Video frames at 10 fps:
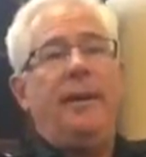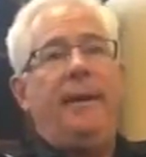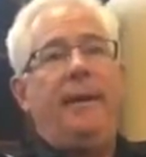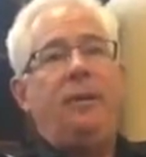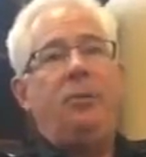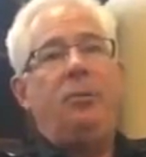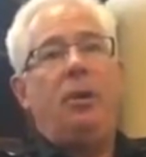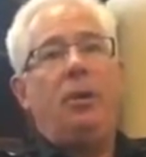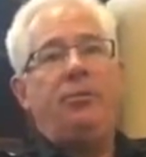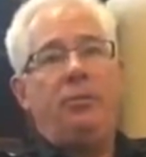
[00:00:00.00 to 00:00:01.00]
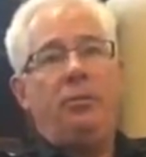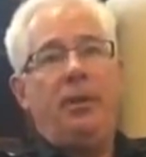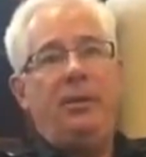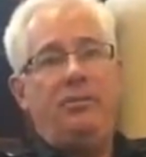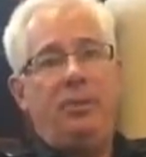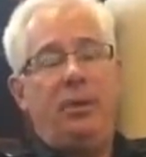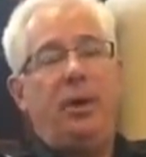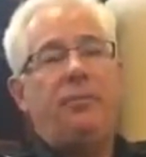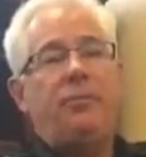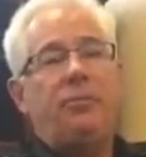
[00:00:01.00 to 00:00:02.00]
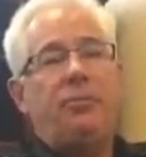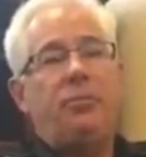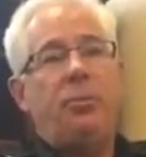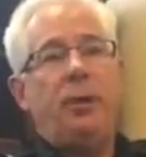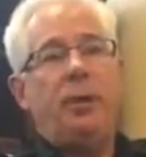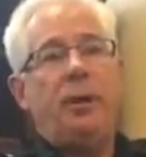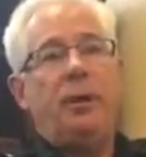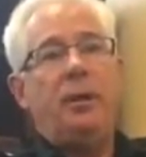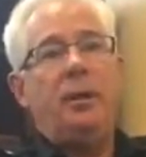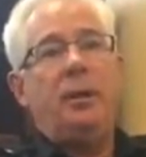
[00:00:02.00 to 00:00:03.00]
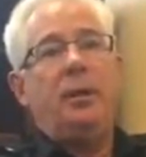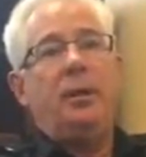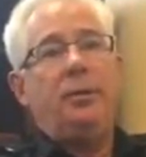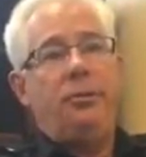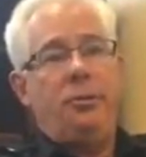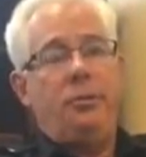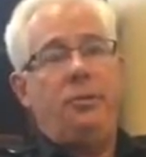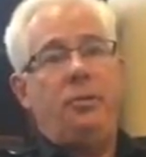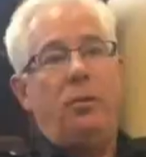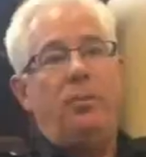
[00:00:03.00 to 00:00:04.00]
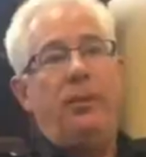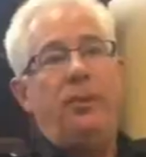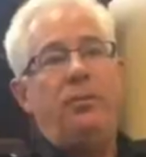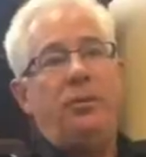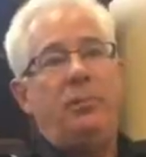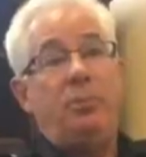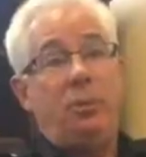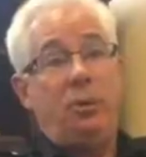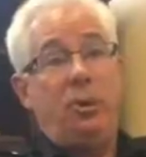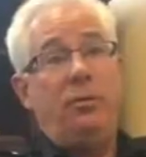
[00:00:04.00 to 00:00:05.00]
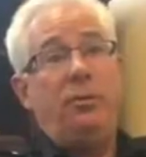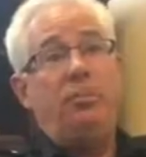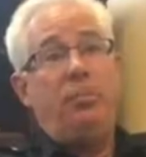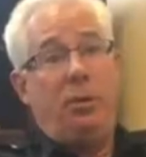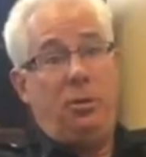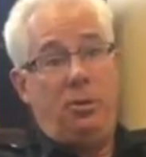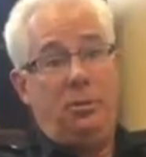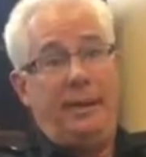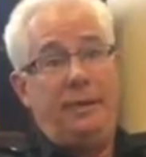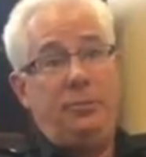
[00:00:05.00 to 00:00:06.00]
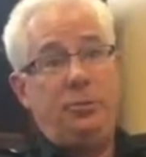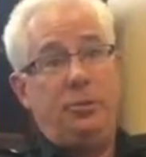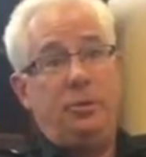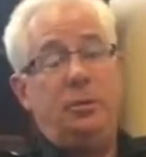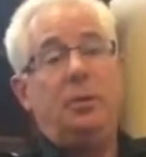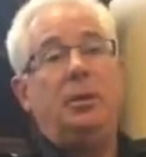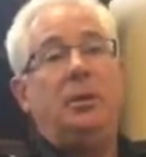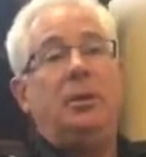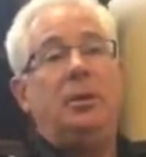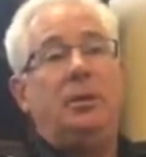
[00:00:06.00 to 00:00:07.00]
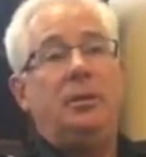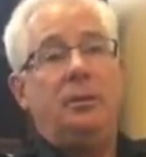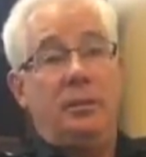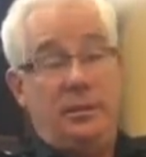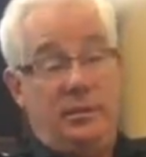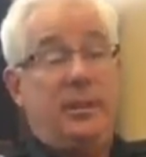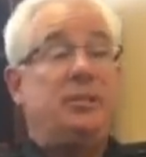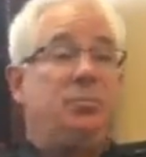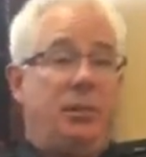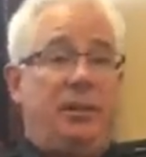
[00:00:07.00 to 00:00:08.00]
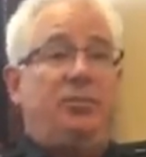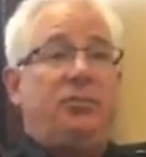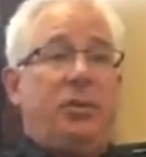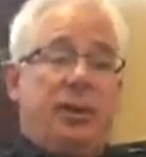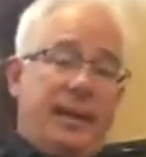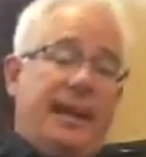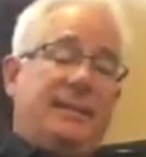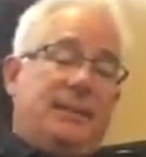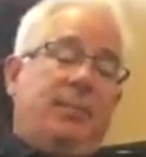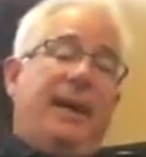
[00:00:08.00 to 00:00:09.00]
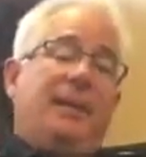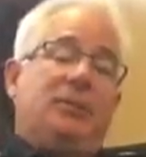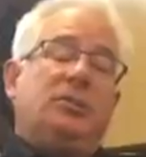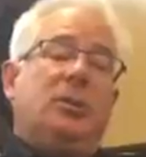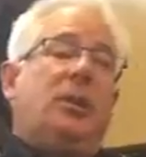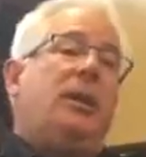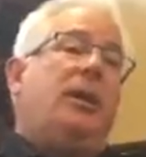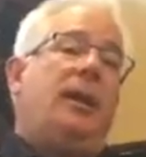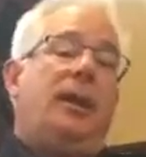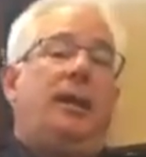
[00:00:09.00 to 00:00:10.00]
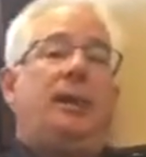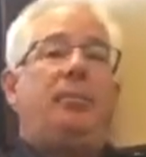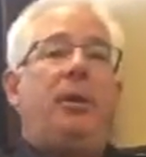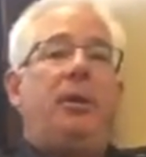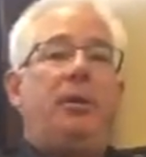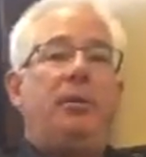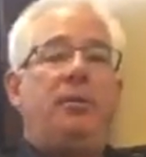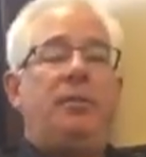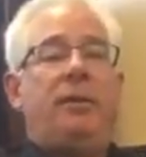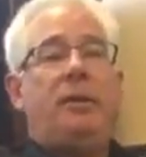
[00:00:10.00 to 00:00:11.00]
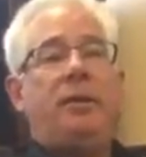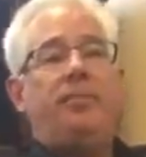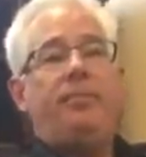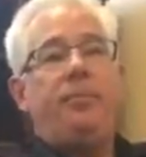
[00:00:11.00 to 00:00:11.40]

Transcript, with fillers: And you also may see officers wearing a uniform that is a pullover, polo type shirt that, that says police on it, has the patches on it, and a pair of uh,